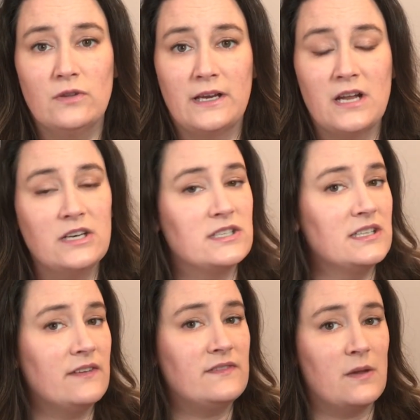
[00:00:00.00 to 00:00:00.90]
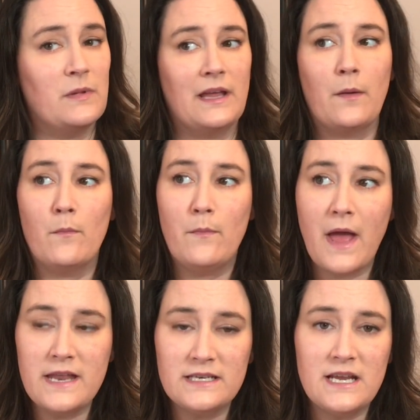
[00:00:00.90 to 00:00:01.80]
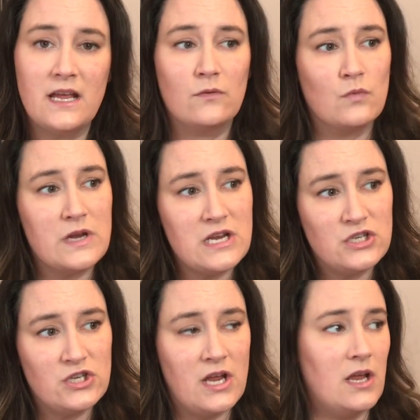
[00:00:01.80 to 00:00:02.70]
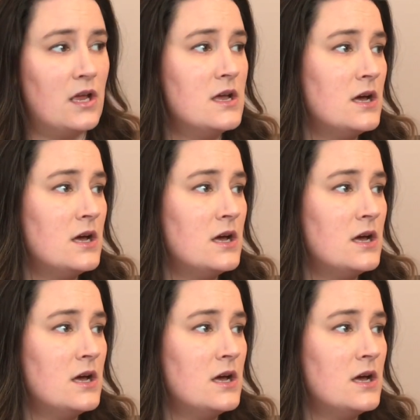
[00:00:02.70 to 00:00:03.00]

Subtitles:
Like not just lifting, but like bending, reaching